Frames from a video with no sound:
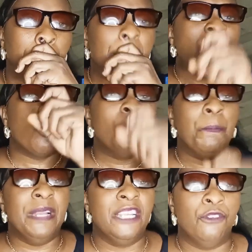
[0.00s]
Please, we
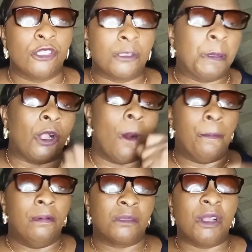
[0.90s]
will believe you. Speak
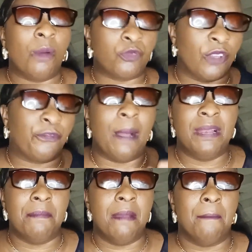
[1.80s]
up. Speak up to a
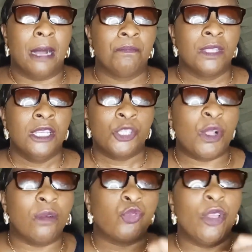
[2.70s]
family member.
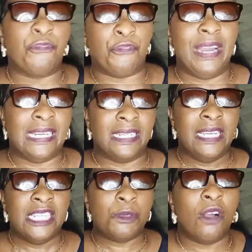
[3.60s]
Speak up to a
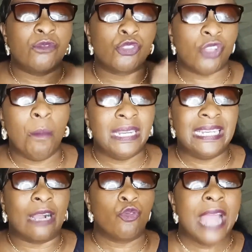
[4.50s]
friend. Speak up to somebody
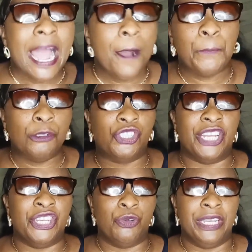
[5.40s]
that could help you
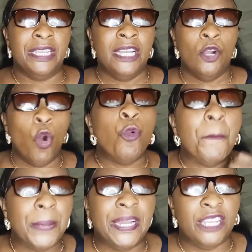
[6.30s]
genuinely, who
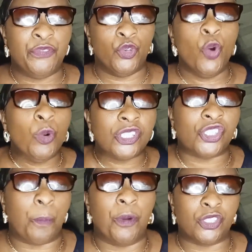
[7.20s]
will believe you, who will
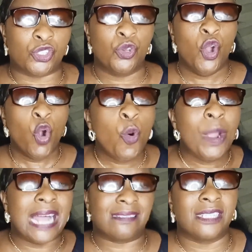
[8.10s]
support you, who
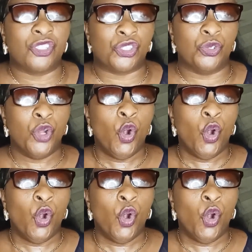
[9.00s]
will assist you,